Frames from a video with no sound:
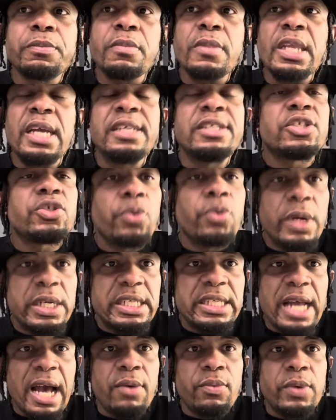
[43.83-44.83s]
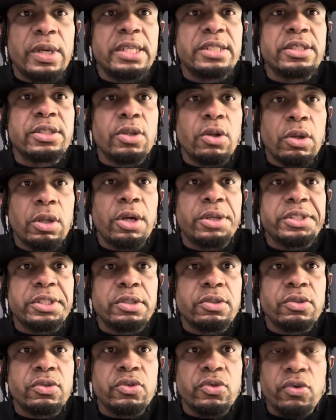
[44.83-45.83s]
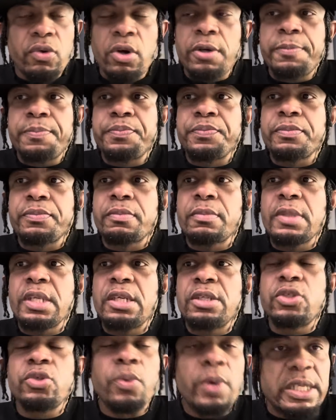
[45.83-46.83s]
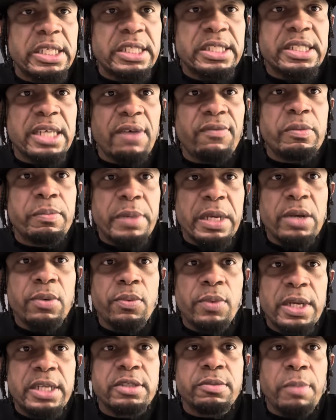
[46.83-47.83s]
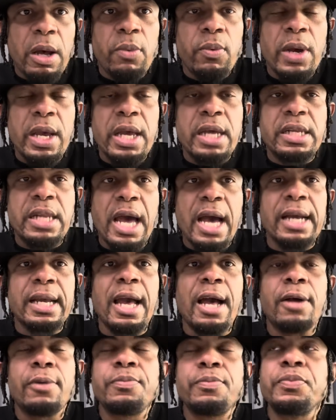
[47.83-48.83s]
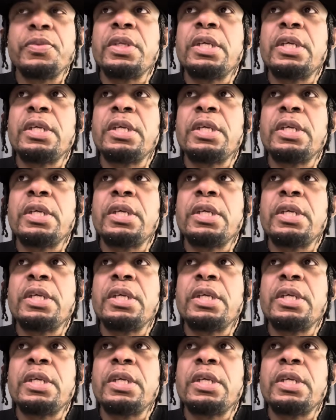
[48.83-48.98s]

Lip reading: is 29 wins, no loss, no draw, 27 big wins by way of knockout.